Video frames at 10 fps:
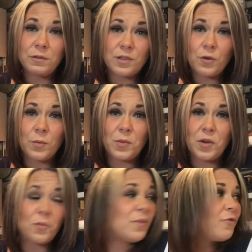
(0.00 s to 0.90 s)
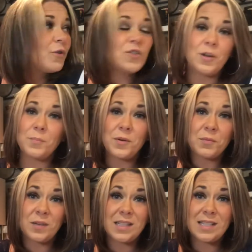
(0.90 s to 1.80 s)
Scorpio, before jumping
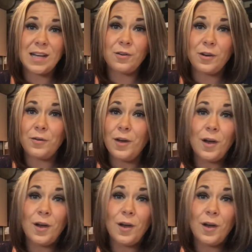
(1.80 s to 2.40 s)
in with the tarot.